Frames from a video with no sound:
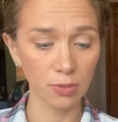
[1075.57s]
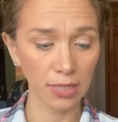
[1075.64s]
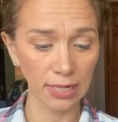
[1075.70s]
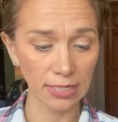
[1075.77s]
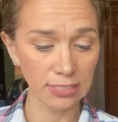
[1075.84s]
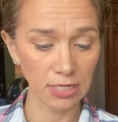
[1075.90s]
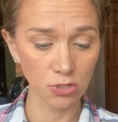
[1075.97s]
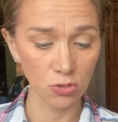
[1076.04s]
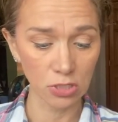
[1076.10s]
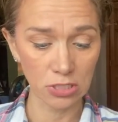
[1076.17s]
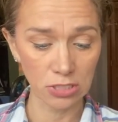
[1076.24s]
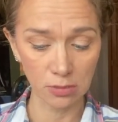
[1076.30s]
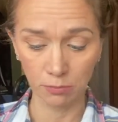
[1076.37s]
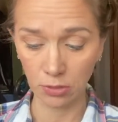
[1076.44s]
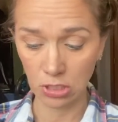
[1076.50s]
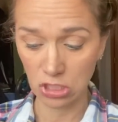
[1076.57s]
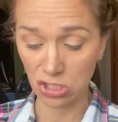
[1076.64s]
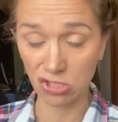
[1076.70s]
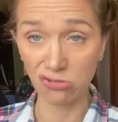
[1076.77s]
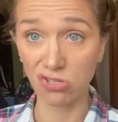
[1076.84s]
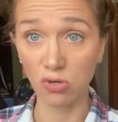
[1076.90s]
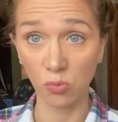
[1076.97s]
But like I said, you can simply
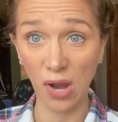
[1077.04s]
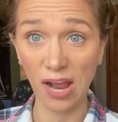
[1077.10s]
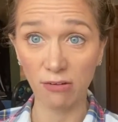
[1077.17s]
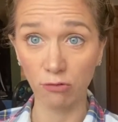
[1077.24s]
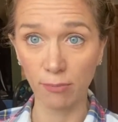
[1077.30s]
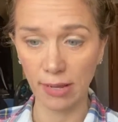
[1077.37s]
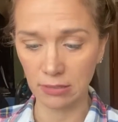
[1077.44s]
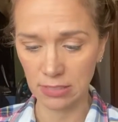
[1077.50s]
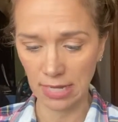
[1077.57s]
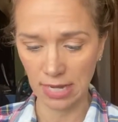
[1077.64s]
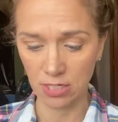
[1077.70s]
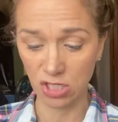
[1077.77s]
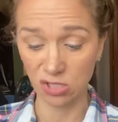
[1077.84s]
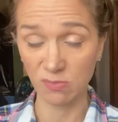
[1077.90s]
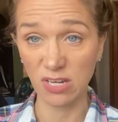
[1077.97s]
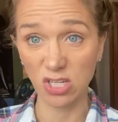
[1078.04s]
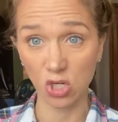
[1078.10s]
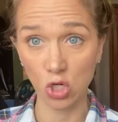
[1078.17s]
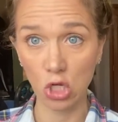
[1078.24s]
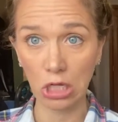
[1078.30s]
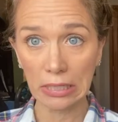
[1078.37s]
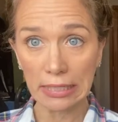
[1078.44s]
just use a rack from outside. Just make
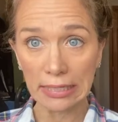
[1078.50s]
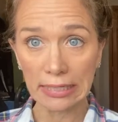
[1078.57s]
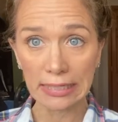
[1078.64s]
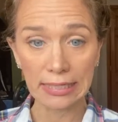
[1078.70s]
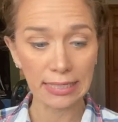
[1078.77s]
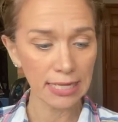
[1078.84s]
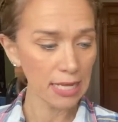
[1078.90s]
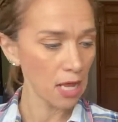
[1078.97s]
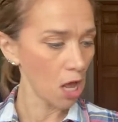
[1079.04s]
sure you clean it.